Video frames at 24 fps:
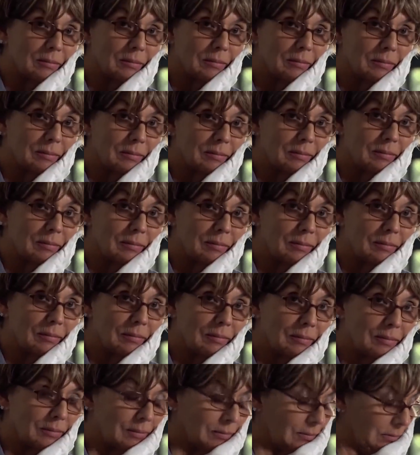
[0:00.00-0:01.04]

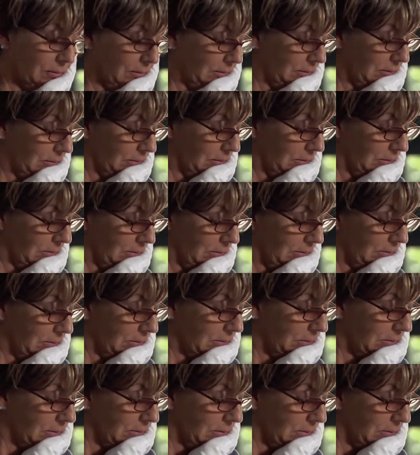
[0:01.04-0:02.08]

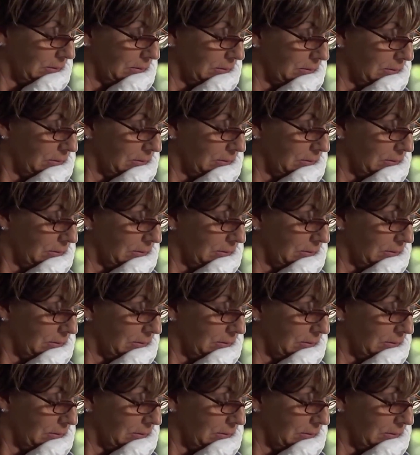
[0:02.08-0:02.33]
[no speech]